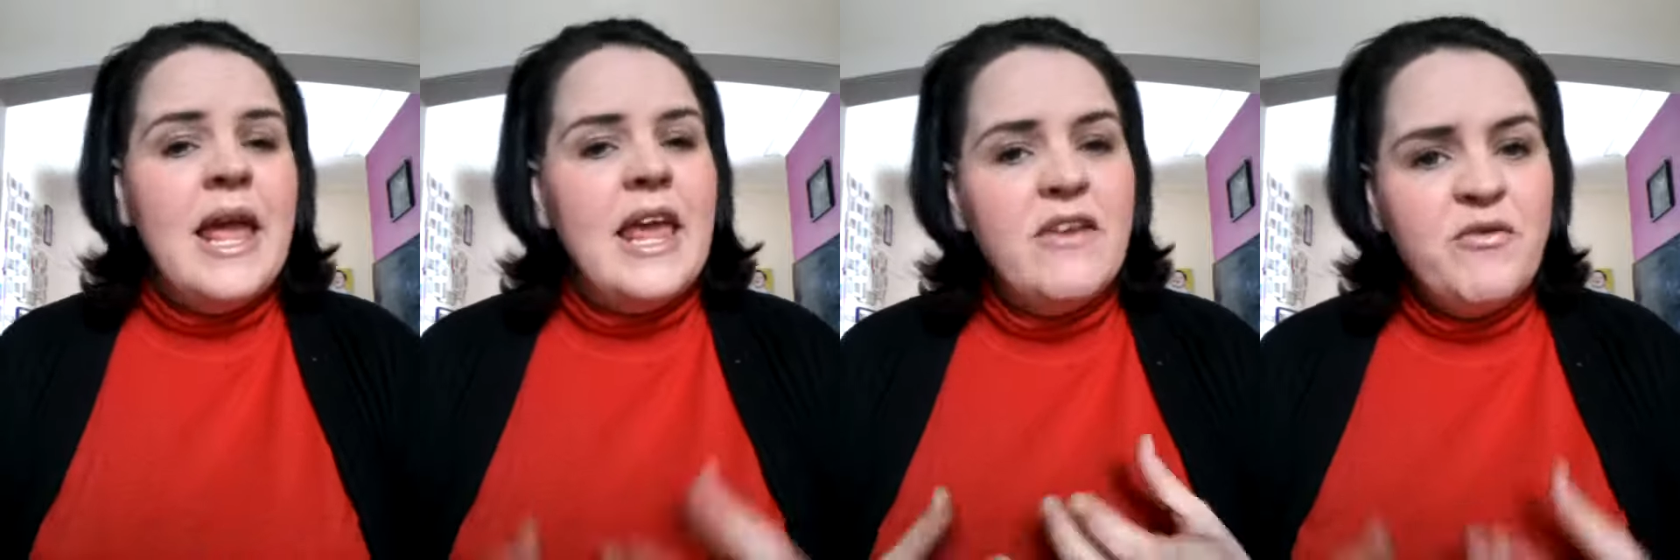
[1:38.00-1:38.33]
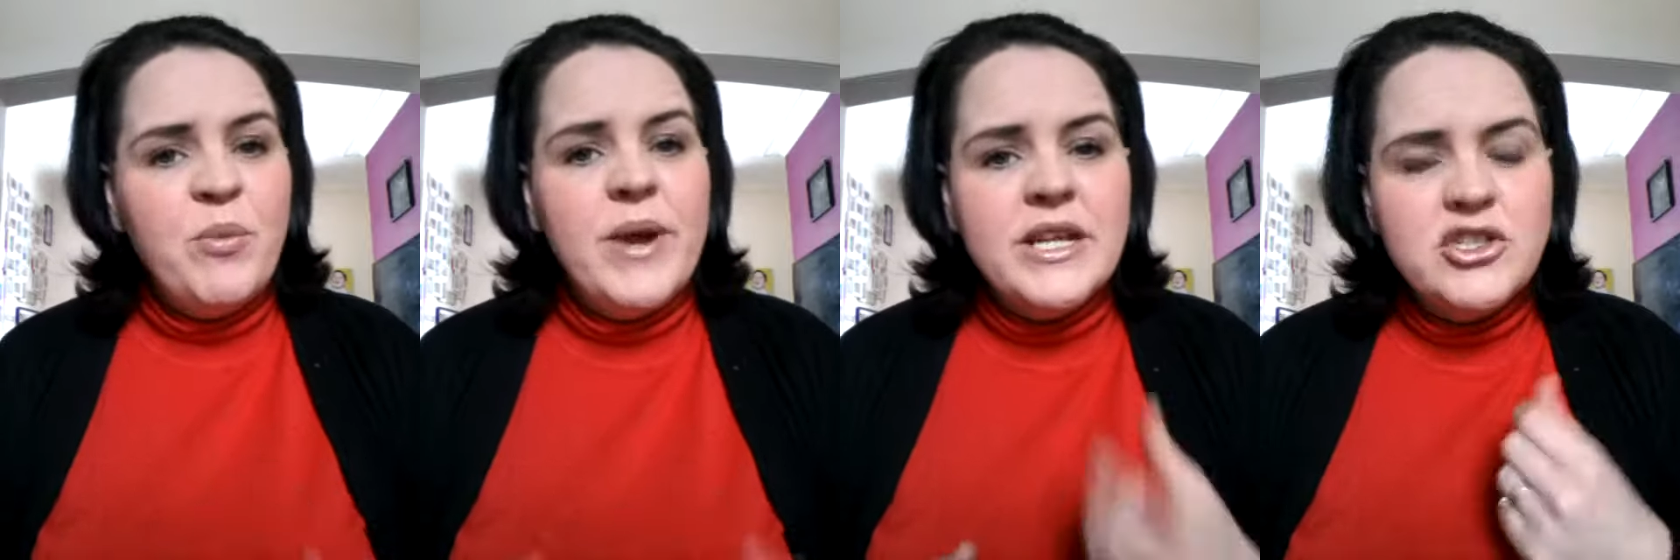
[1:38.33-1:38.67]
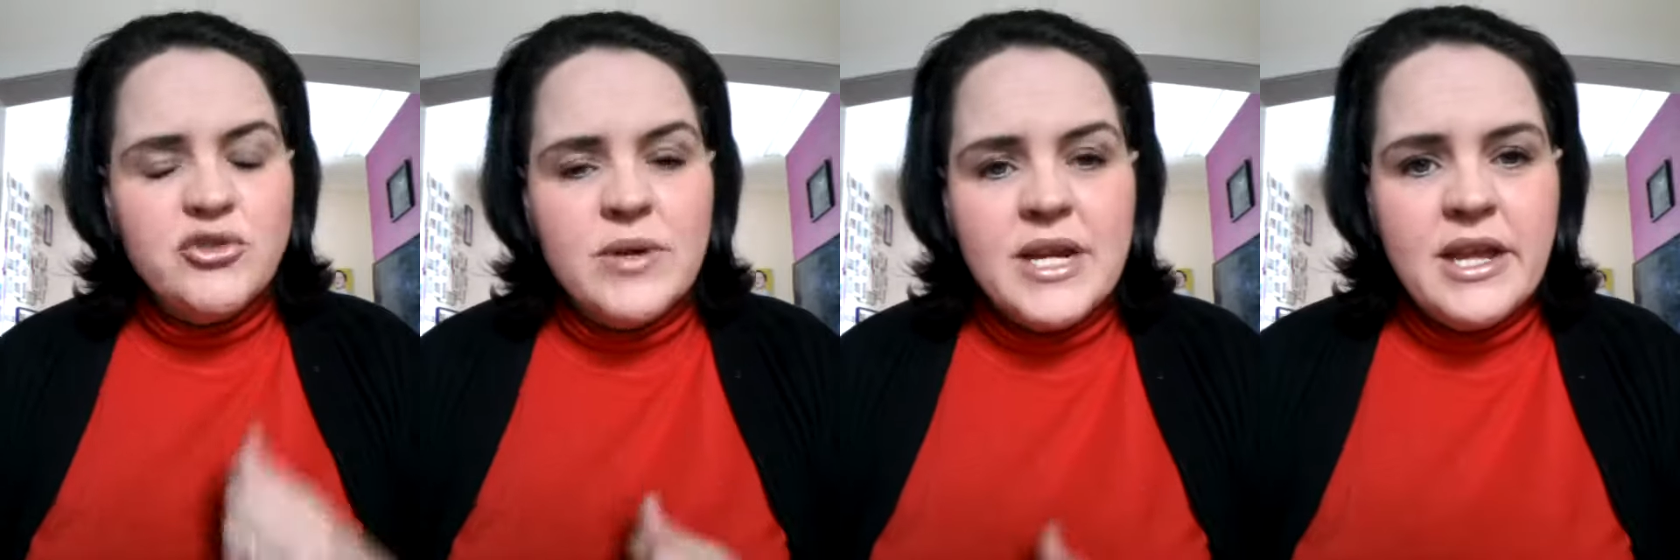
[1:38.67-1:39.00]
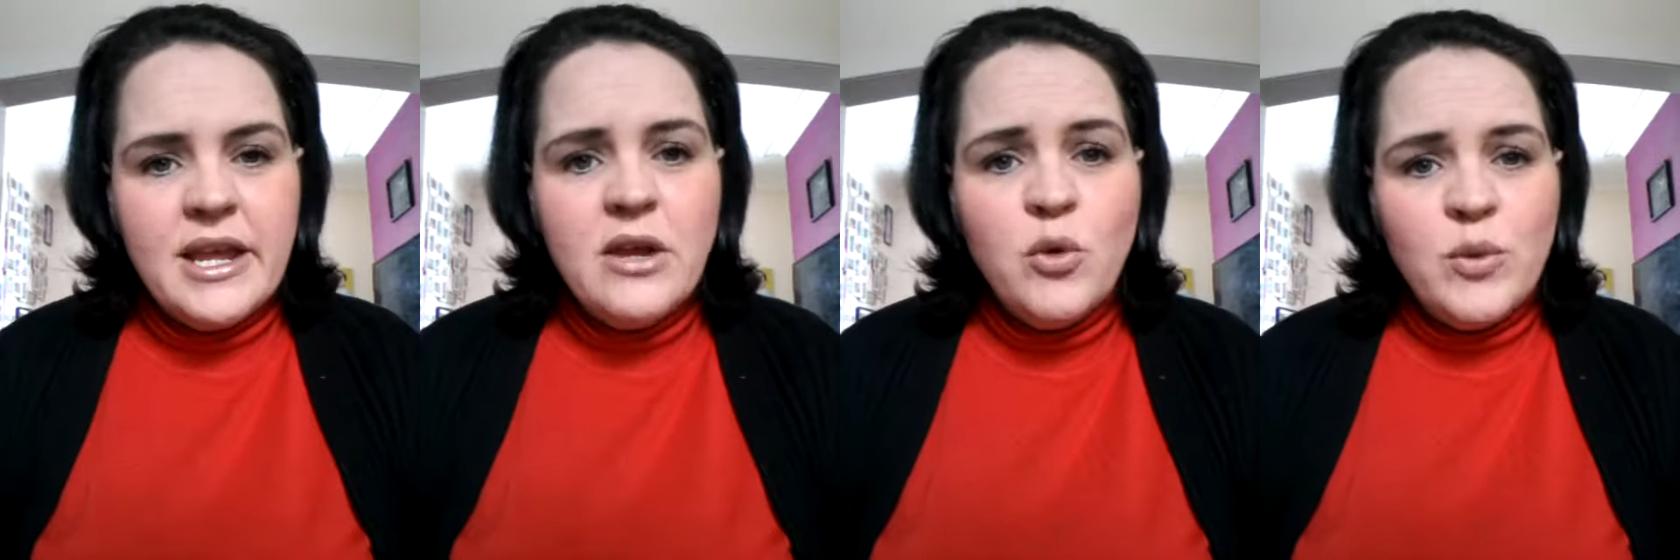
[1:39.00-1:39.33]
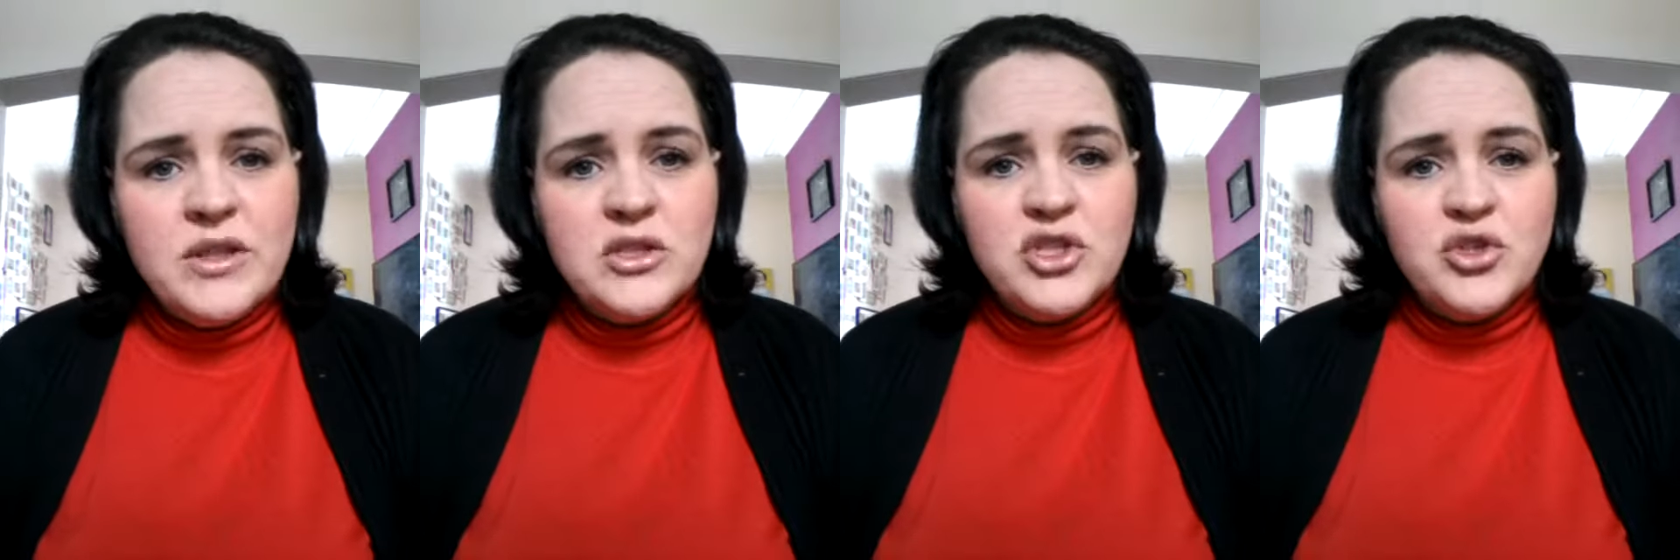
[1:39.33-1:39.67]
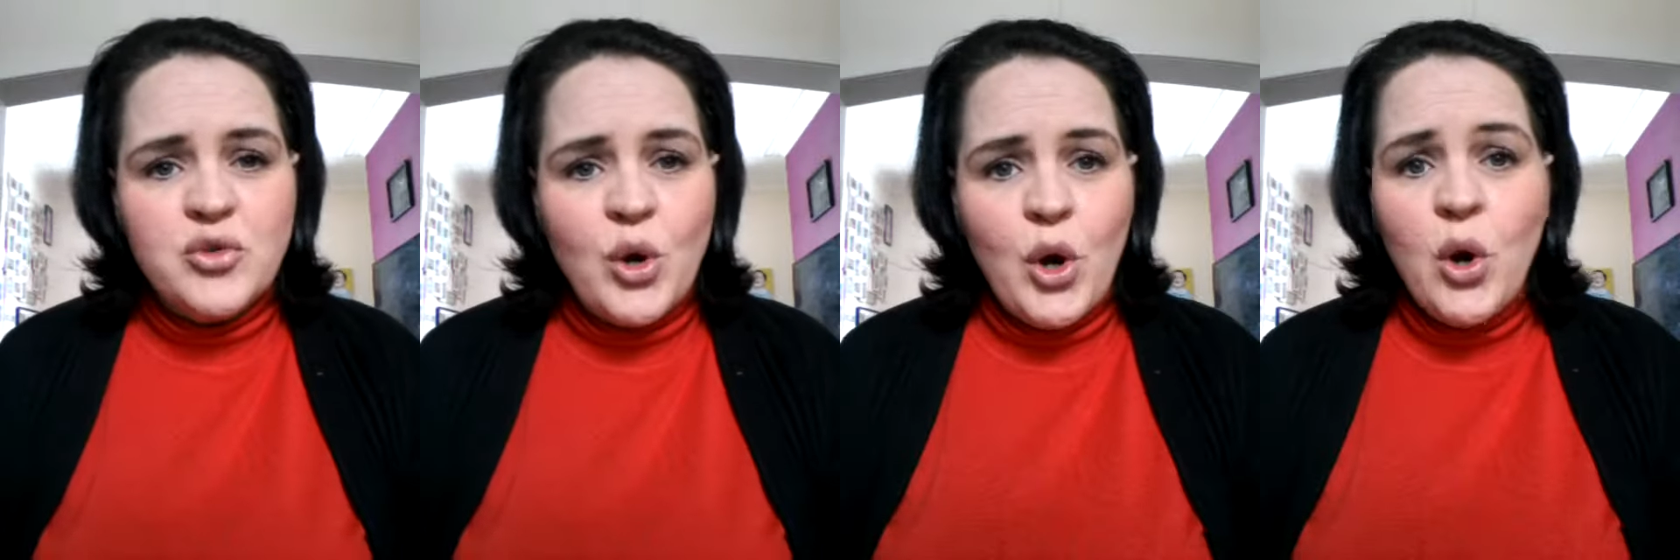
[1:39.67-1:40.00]
If we're drinking with a
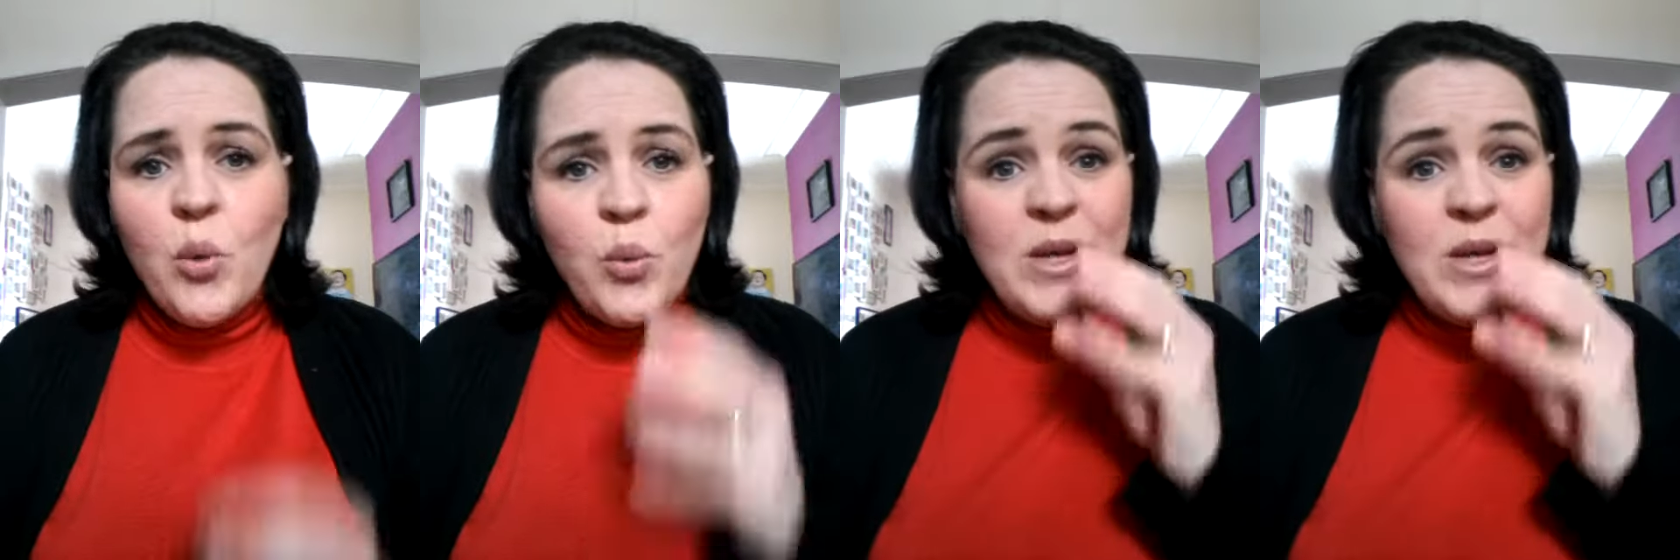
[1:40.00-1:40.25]
straw,